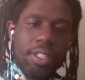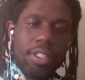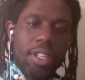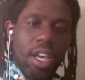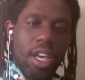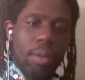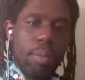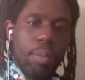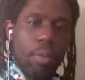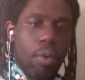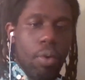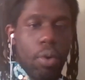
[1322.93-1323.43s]

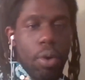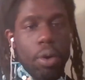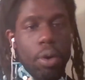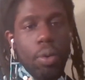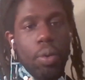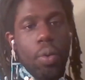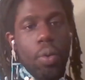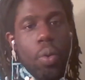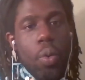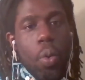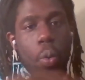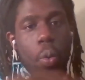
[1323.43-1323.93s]
more
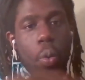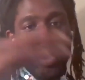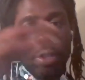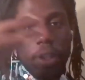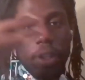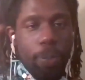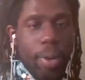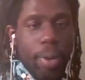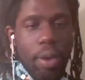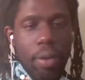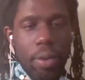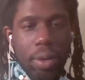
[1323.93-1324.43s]
with the
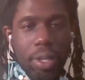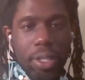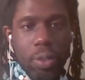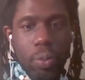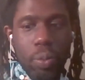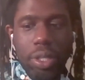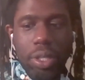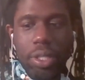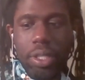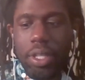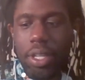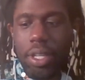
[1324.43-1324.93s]
parents,
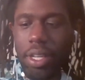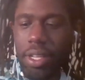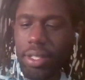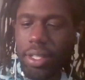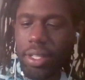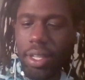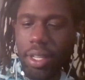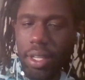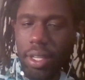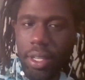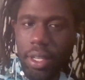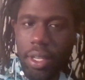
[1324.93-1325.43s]
which
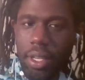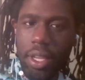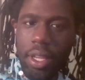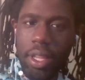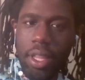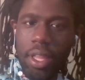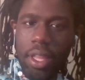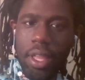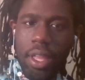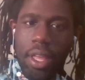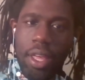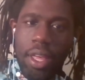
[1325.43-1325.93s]
isn't
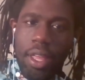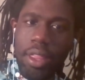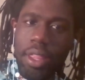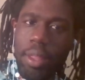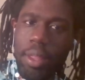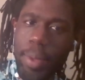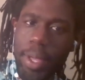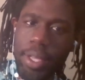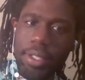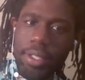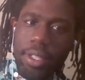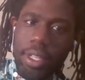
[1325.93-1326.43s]
in the
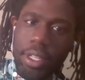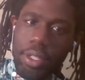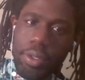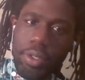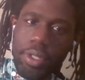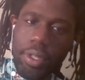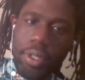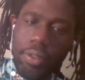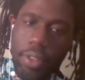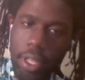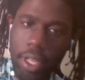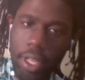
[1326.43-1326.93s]
best interest
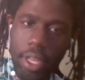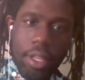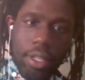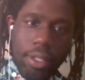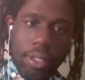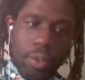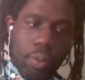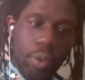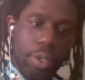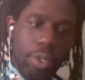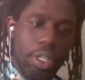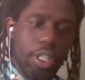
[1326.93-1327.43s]
of the kids,
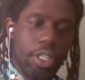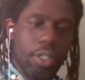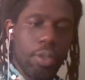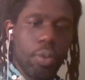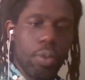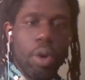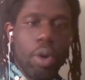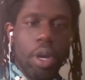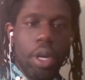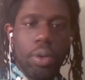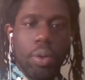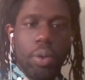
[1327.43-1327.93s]
which is
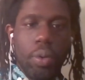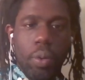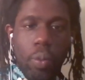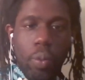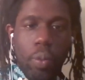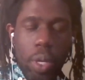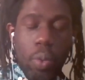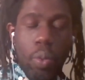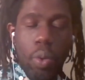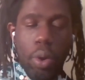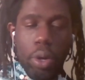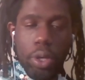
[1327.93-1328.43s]
what we
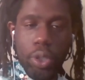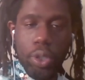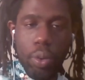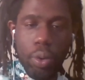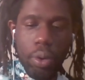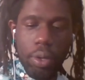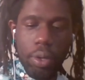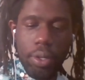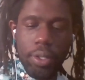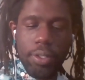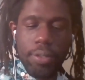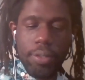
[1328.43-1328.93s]
work
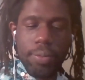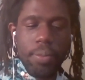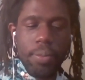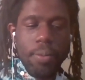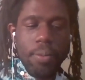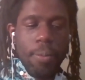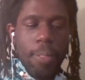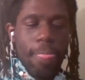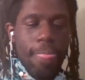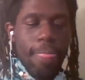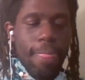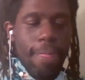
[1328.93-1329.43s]
towards.
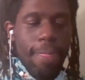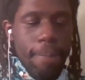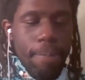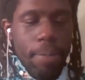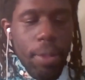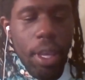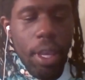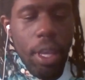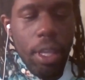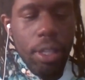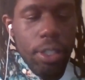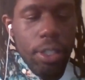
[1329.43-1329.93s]

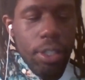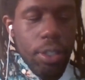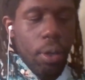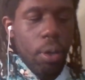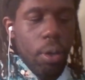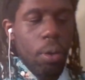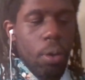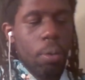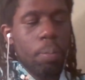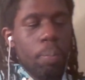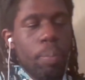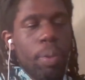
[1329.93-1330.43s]
And
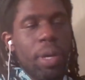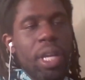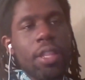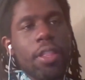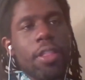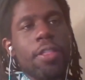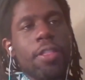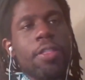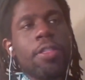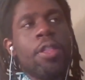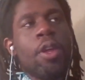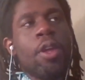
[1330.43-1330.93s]
so, but
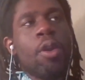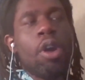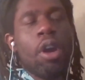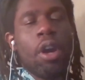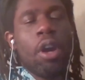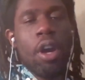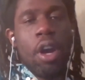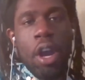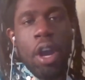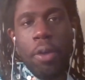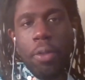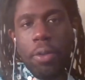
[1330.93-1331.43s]
there are
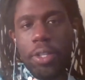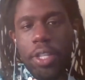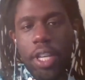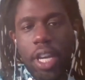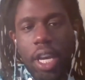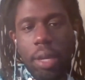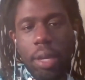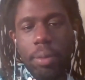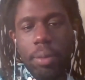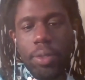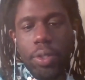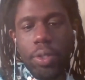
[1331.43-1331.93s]
other
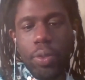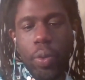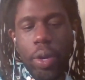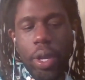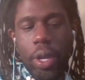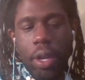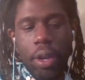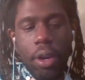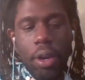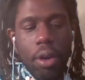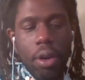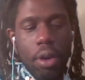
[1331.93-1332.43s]
times
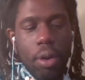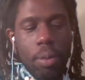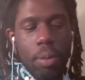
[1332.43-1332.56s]
where